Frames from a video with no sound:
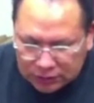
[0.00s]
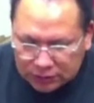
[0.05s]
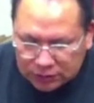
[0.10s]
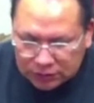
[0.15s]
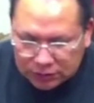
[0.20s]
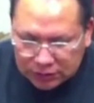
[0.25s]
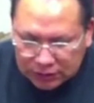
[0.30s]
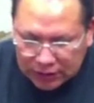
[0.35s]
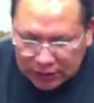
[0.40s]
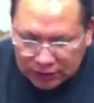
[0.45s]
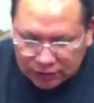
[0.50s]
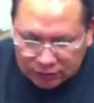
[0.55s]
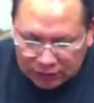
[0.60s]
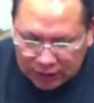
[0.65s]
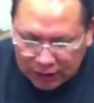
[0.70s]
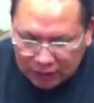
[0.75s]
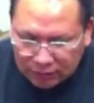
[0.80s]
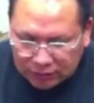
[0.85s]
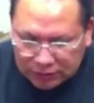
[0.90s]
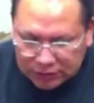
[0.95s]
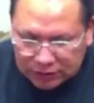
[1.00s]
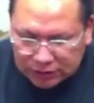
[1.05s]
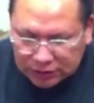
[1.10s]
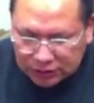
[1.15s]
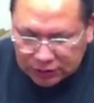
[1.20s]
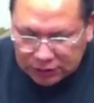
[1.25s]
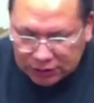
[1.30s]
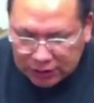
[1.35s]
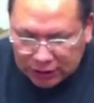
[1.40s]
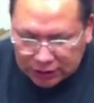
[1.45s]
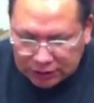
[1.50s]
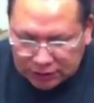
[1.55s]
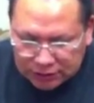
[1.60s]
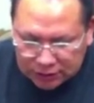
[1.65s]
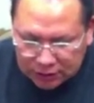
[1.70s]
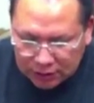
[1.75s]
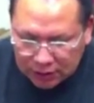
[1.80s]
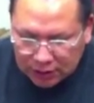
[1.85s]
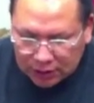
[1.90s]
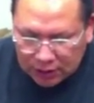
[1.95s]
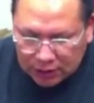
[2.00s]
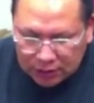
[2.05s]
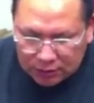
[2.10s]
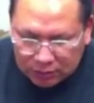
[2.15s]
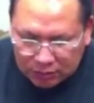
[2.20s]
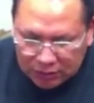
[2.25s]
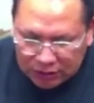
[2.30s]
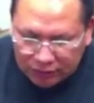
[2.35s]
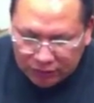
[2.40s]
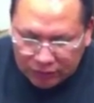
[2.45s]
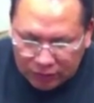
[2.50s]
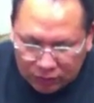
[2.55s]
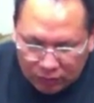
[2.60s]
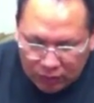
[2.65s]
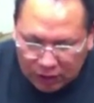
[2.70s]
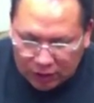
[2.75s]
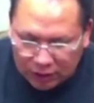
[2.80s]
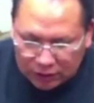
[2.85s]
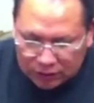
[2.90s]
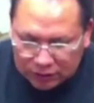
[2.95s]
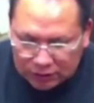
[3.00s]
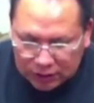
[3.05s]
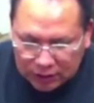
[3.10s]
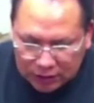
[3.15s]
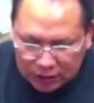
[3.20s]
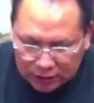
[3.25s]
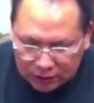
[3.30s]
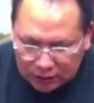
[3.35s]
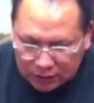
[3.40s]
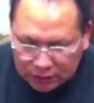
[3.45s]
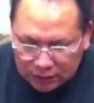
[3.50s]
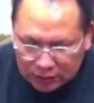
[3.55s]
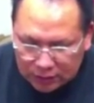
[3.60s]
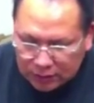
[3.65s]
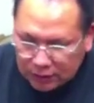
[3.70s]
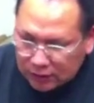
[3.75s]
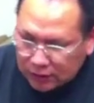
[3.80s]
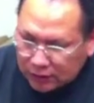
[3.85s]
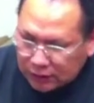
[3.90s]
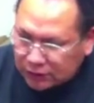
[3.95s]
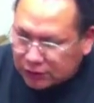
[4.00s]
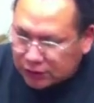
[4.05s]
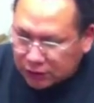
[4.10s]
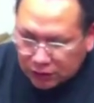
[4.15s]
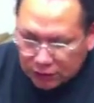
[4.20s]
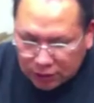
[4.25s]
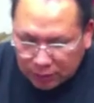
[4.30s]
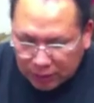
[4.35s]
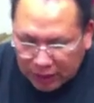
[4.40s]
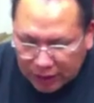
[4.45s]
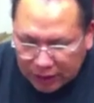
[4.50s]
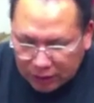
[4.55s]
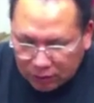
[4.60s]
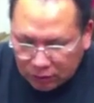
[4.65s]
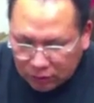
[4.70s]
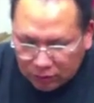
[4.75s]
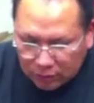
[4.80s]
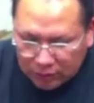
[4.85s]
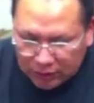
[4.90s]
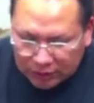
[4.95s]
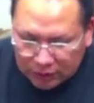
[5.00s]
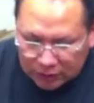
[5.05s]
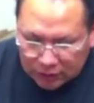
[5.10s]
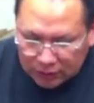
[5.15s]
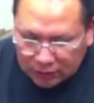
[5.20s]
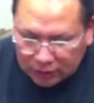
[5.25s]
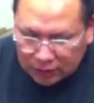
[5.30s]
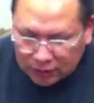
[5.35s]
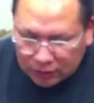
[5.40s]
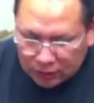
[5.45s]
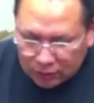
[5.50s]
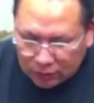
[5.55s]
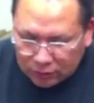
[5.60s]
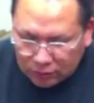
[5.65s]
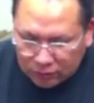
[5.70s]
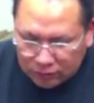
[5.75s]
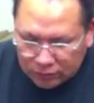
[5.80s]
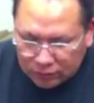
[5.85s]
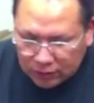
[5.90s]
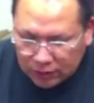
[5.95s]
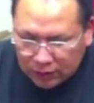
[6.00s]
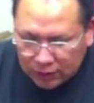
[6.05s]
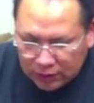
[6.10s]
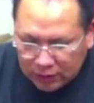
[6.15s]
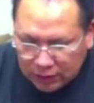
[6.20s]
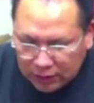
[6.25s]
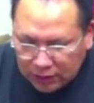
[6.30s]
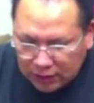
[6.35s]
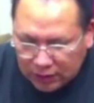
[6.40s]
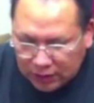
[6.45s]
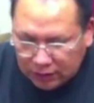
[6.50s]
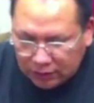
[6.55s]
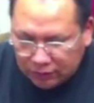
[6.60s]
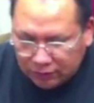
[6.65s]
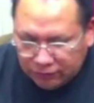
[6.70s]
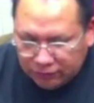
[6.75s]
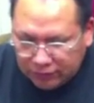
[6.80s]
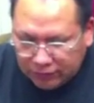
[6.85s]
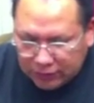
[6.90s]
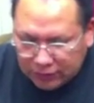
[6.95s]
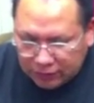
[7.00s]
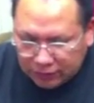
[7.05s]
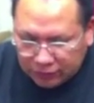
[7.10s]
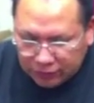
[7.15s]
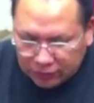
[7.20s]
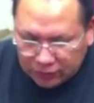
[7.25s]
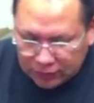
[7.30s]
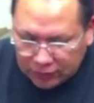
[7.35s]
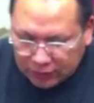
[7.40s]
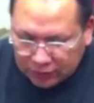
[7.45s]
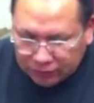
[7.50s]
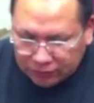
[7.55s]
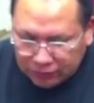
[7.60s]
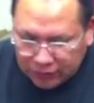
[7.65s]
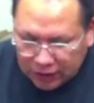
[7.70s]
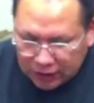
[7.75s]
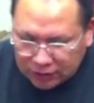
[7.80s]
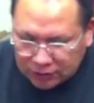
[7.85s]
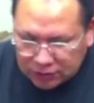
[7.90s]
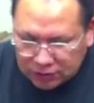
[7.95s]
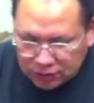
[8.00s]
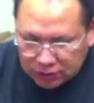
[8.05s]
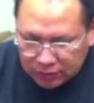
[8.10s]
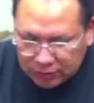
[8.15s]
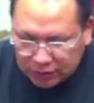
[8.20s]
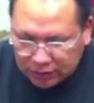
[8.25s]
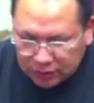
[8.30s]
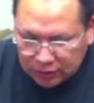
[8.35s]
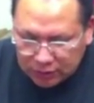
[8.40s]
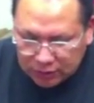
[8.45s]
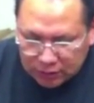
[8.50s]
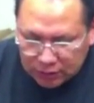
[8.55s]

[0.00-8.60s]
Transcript: So that's what I would suggest. But if you want, like I said, you could buy a whole 100 feet of tubing,